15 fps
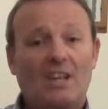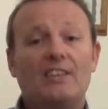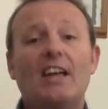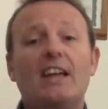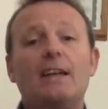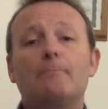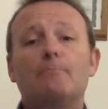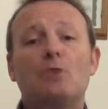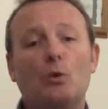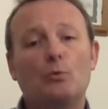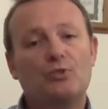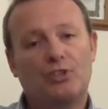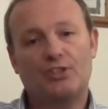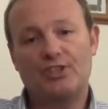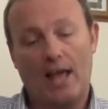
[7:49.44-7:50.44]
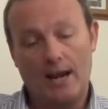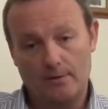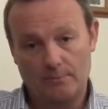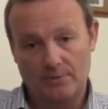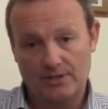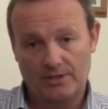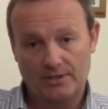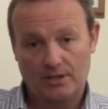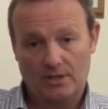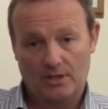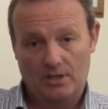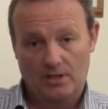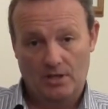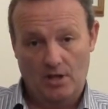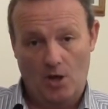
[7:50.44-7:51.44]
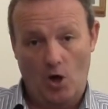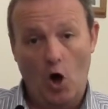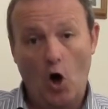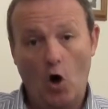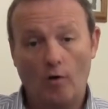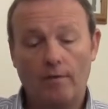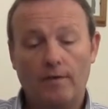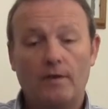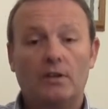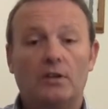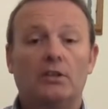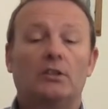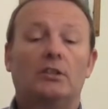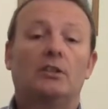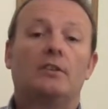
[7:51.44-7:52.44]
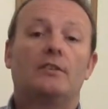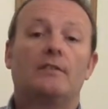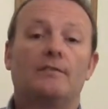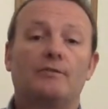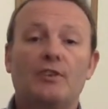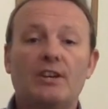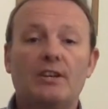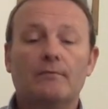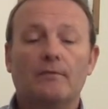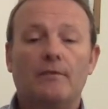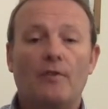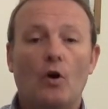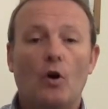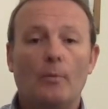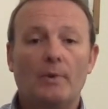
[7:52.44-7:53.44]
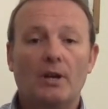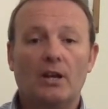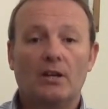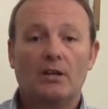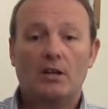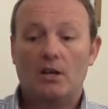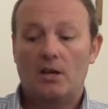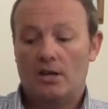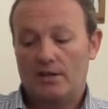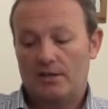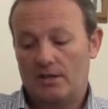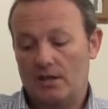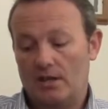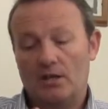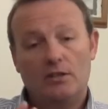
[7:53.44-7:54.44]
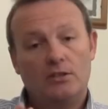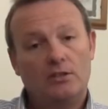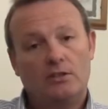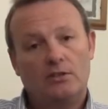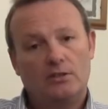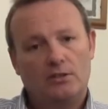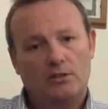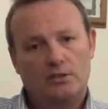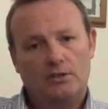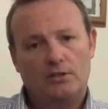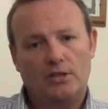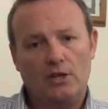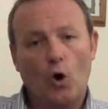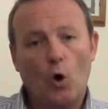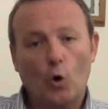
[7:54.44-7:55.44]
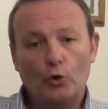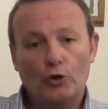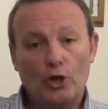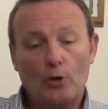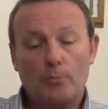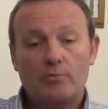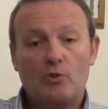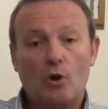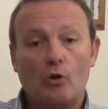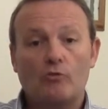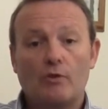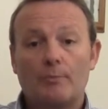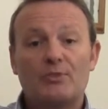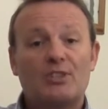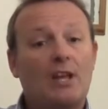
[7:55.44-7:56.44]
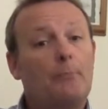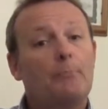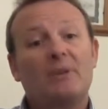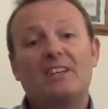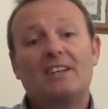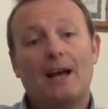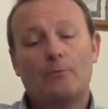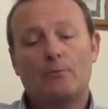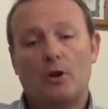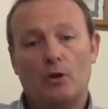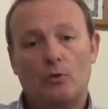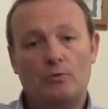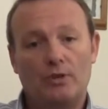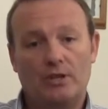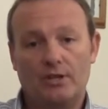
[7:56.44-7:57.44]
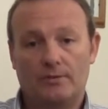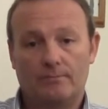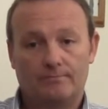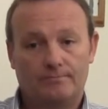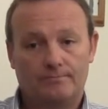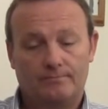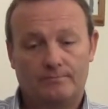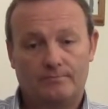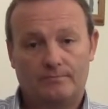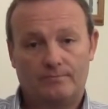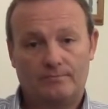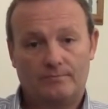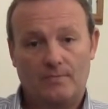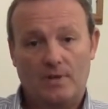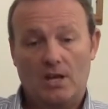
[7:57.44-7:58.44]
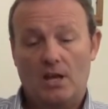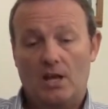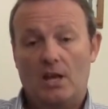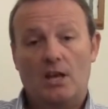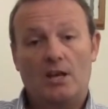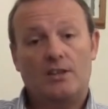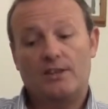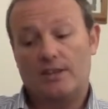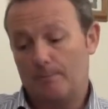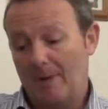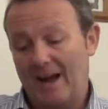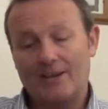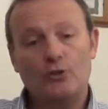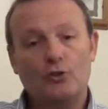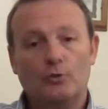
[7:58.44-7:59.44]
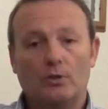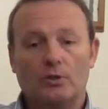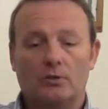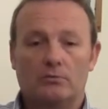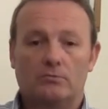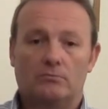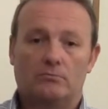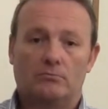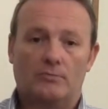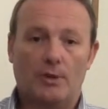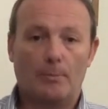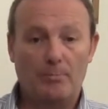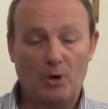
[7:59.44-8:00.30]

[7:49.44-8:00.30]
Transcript: the hypnosis element of the Freedom Formula, the audio programs can be downloaded. The manual, the